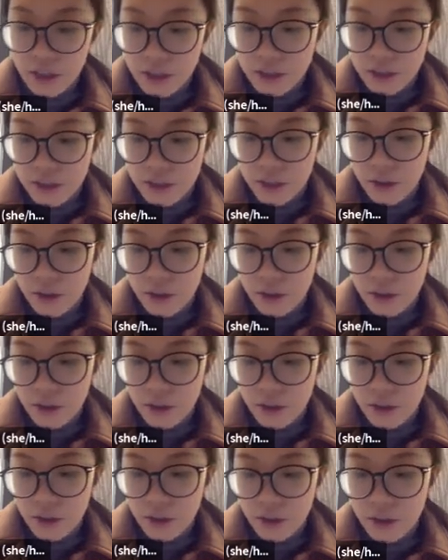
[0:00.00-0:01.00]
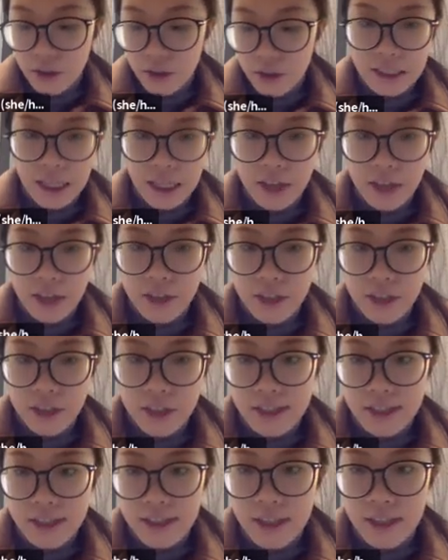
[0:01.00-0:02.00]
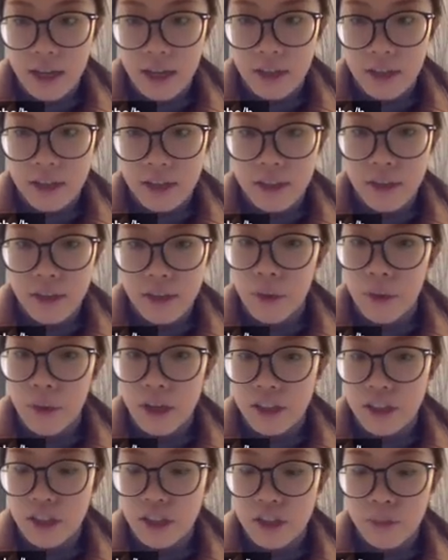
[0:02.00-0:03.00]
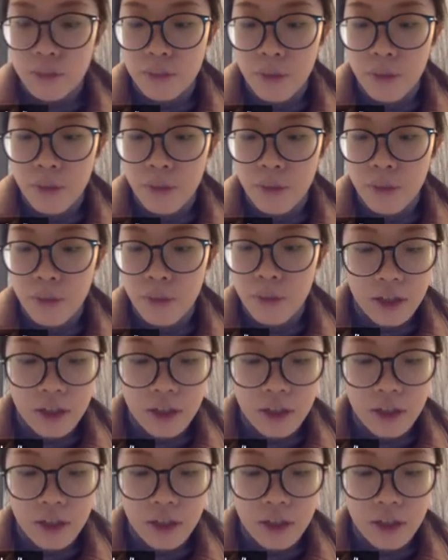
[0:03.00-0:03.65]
So it's the slash that is under the question mark.